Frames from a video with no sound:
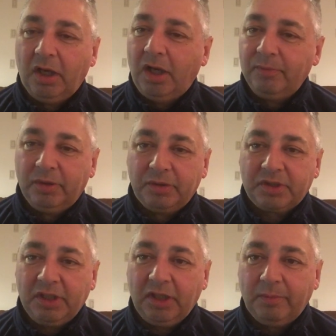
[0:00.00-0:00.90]
I'm not
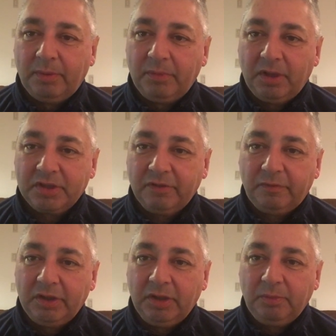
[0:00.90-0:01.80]
saying I'm a massive
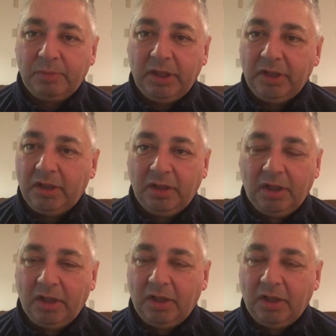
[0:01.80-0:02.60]
winning punter,